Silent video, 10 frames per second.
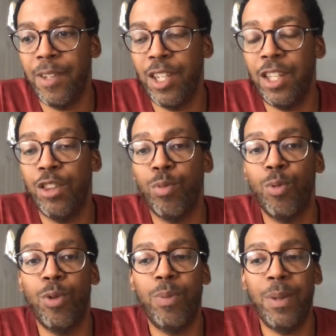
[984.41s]
get
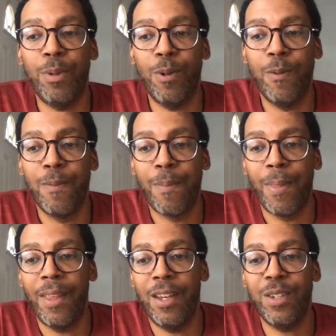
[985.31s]
through to people,
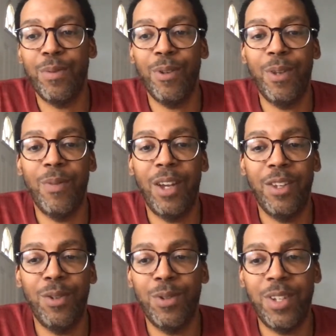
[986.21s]
is for them to
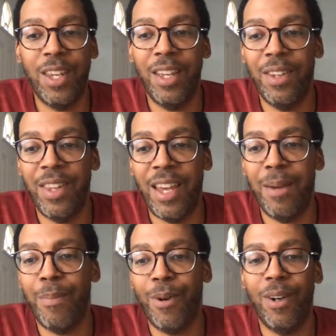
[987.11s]
understand
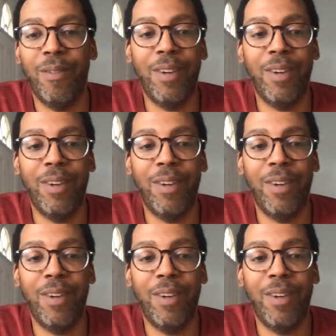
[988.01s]
that part